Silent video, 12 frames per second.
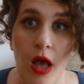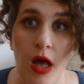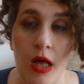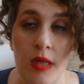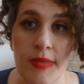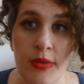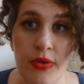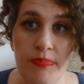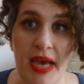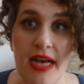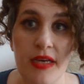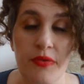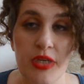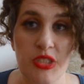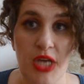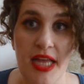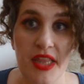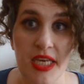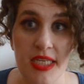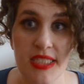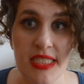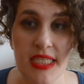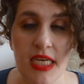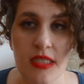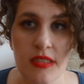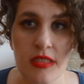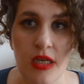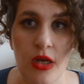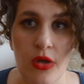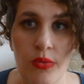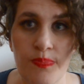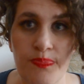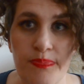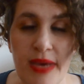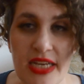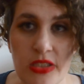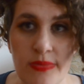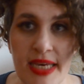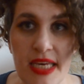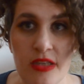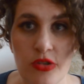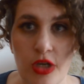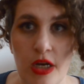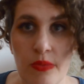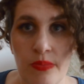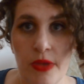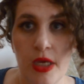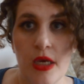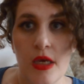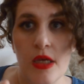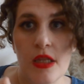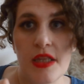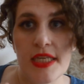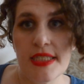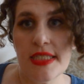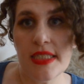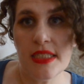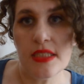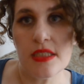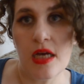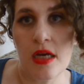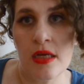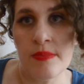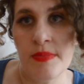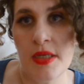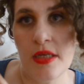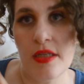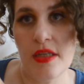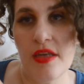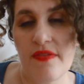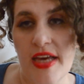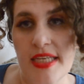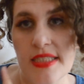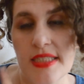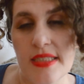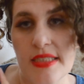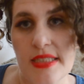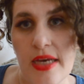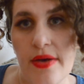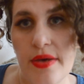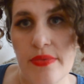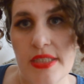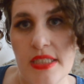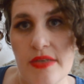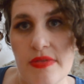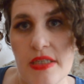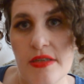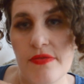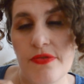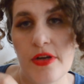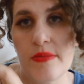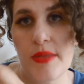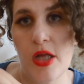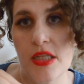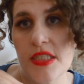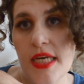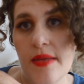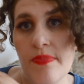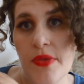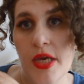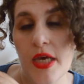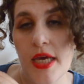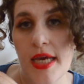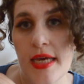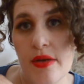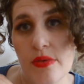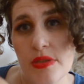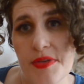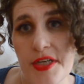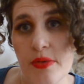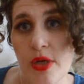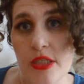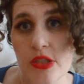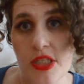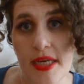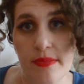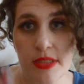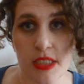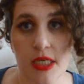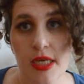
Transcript: I went back and reshot this. So back to my intro. This is the Vice. This is how I received it from Ulta, and it was very well shipped.